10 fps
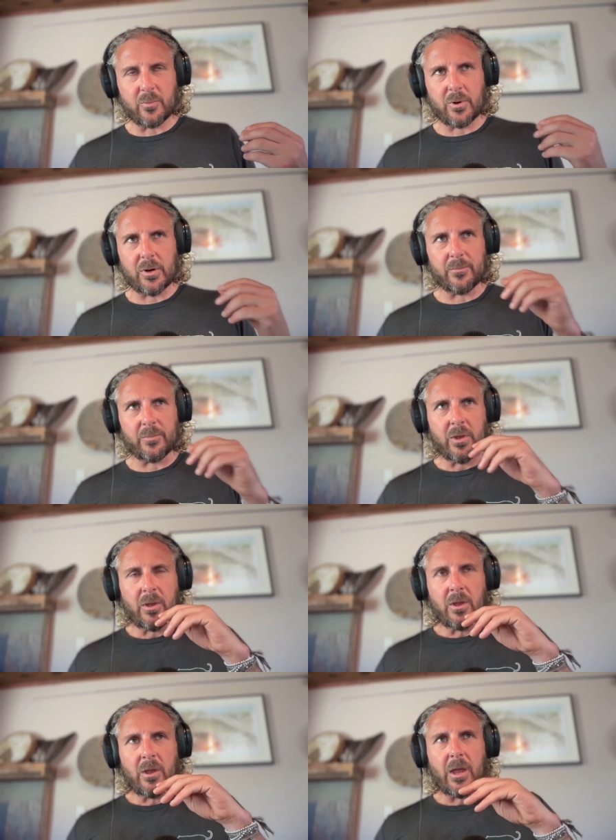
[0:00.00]
Right.
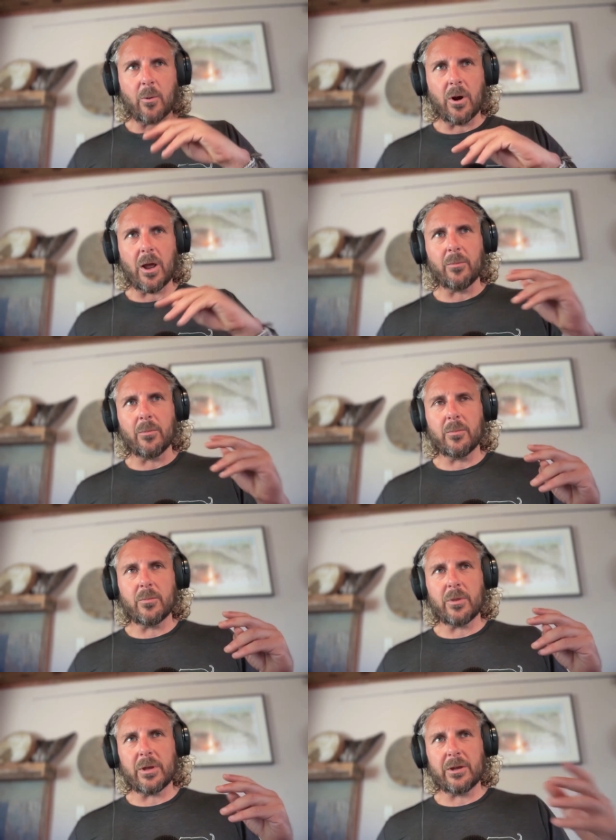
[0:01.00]
And what I'm
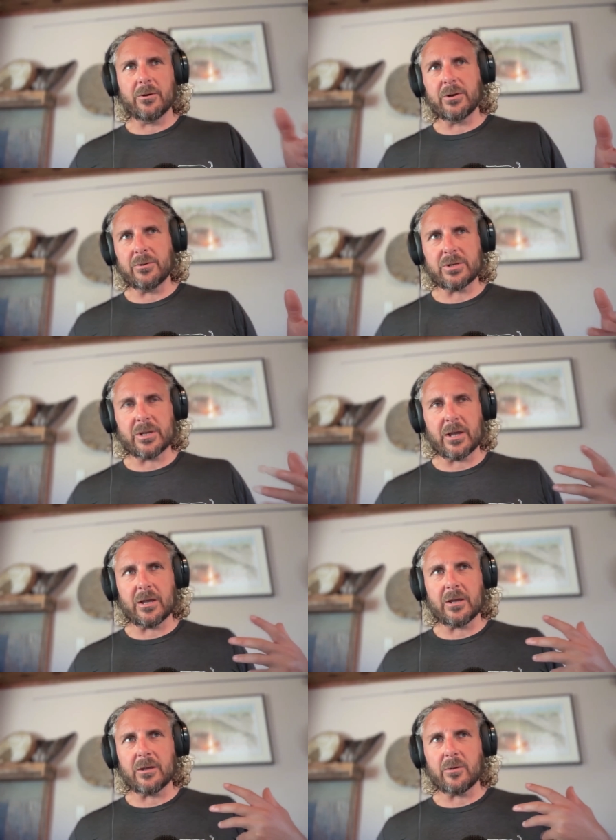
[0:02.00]
hearing you
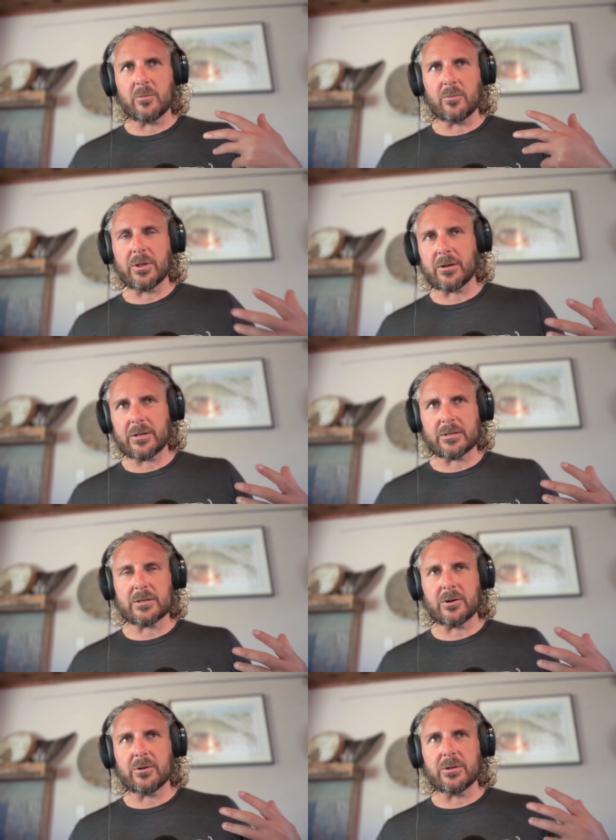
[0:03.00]
say without
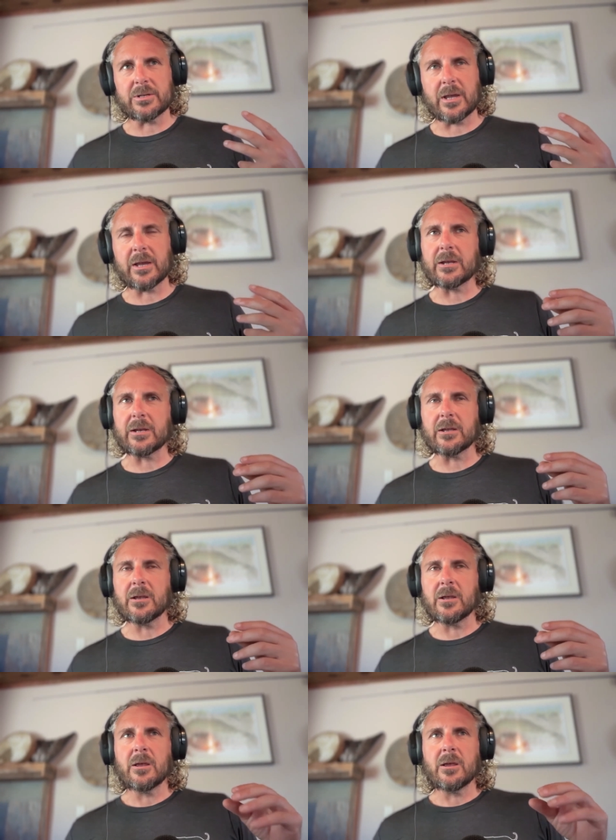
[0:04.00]
necessarily saying it
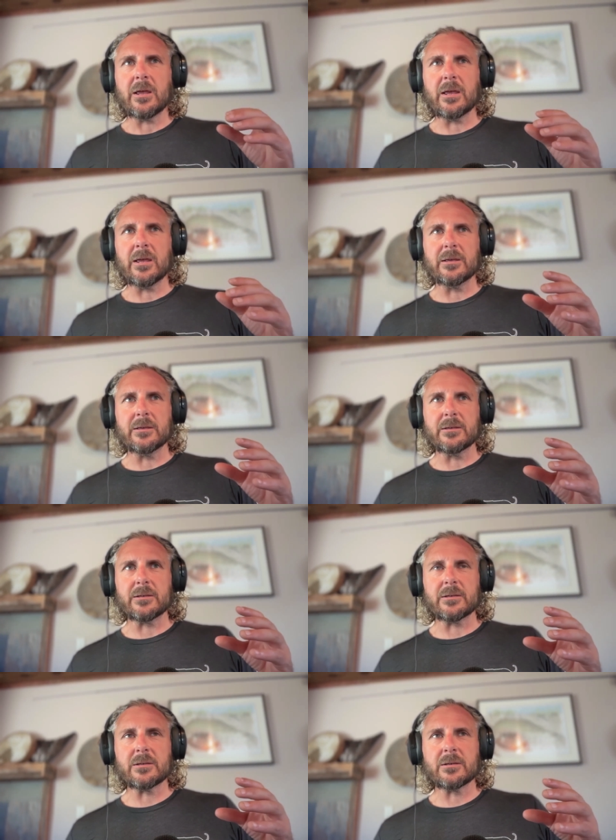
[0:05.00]

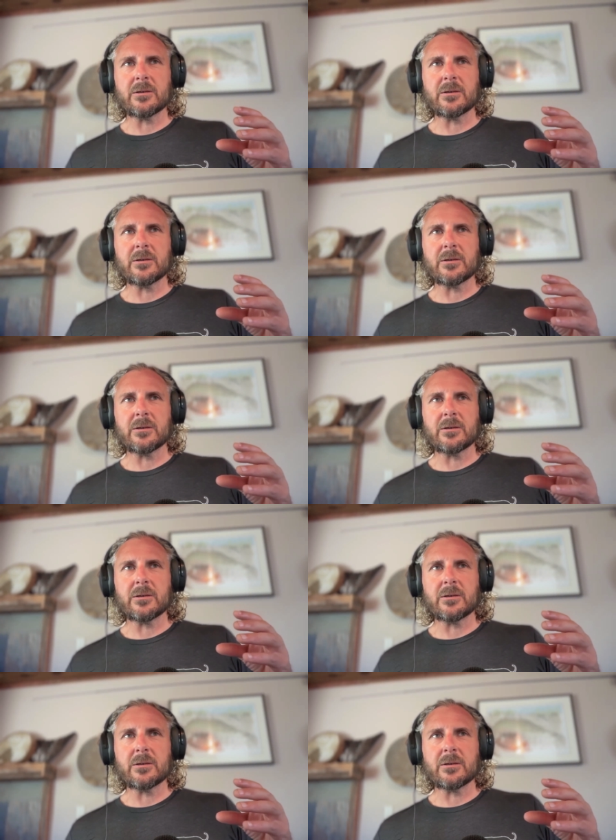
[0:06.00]
is